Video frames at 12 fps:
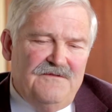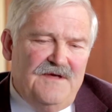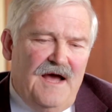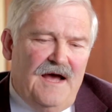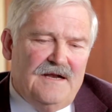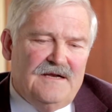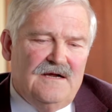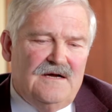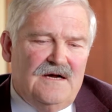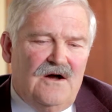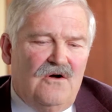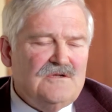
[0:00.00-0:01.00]
that
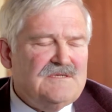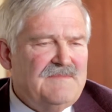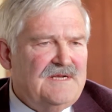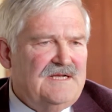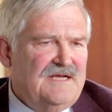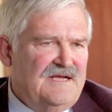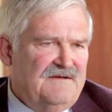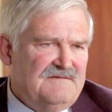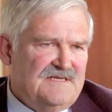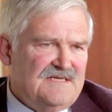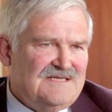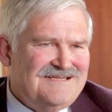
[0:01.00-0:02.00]
ultimately
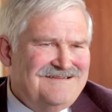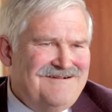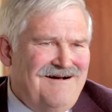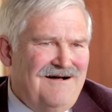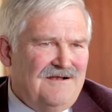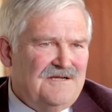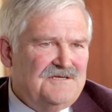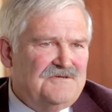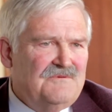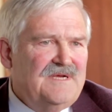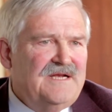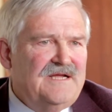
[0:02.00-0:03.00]
gives us the knowledge
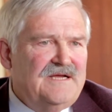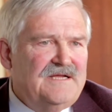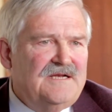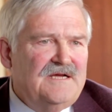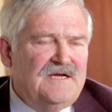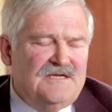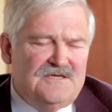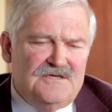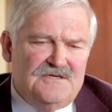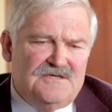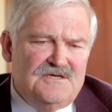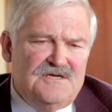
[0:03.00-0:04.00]
we need
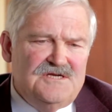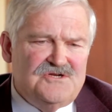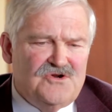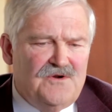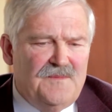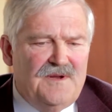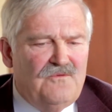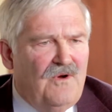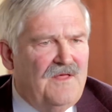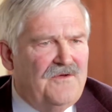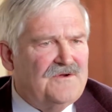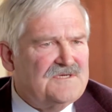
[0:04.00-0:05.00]
to determine
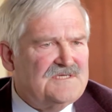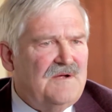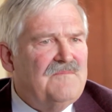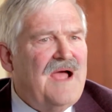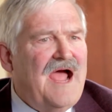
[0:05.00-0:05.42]
whether some